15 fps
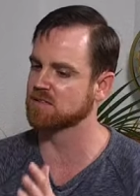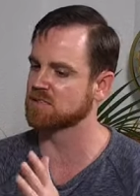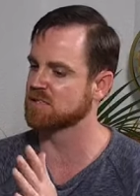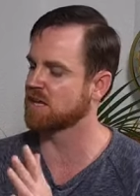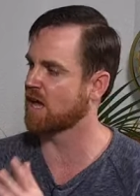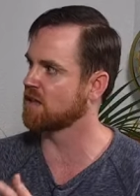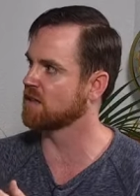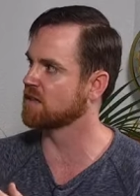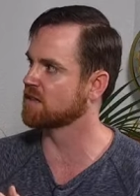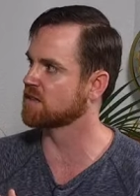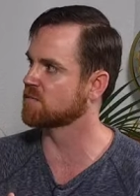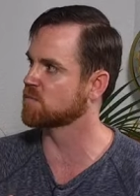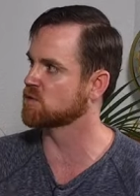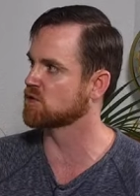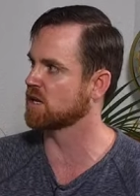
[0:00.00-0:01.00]
telling the
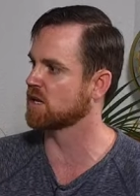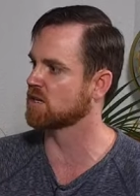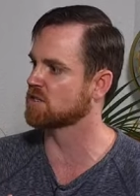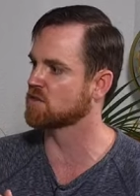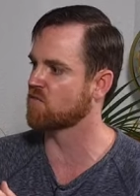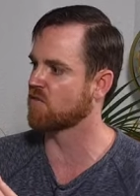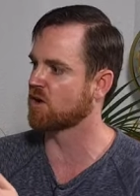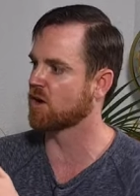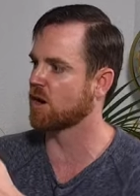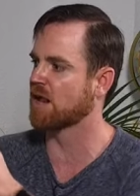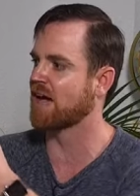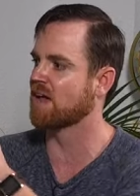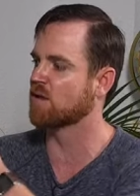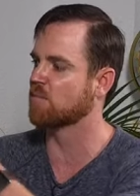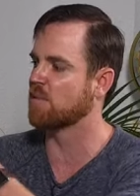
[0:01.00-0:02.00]
machine to figure out
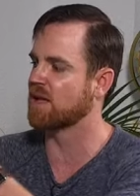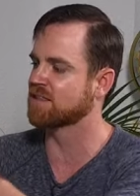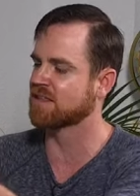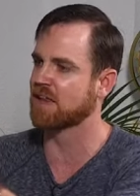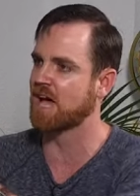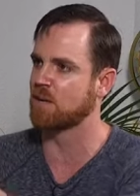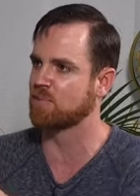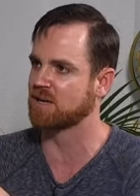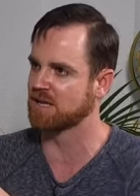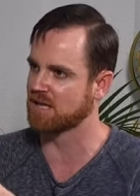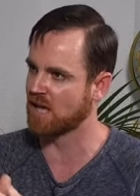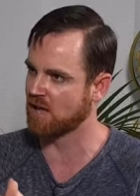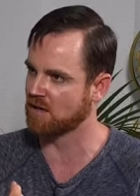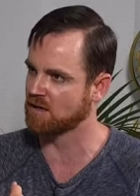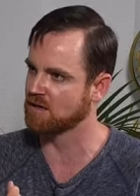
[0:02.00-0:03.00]
how to make that happen
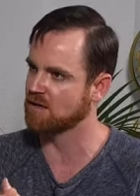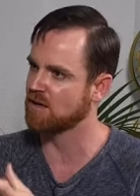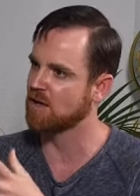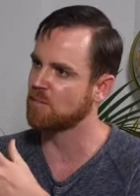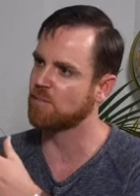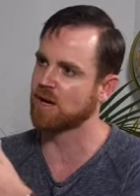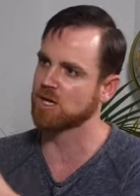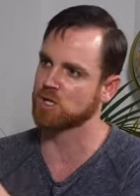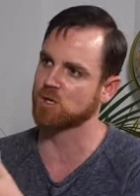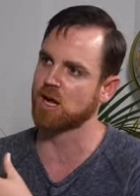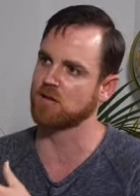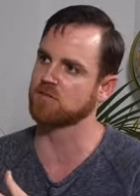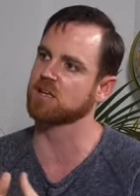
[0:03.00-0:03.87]
again by driving